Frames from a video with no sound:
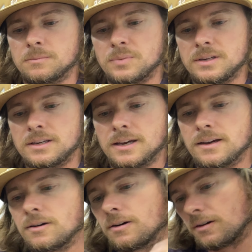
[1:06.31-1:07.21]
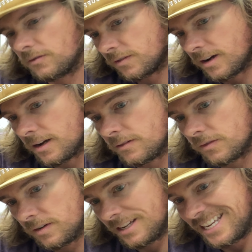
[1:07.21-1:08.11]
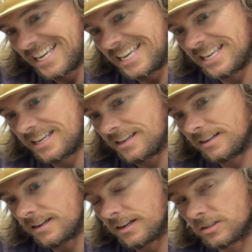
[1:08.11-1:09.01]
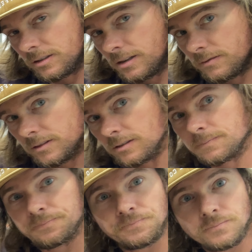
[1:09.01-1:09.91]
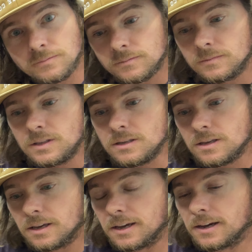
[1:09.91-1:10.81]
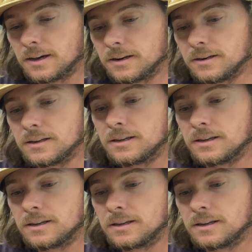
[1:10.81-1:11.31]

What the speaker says: BKR5E-11, and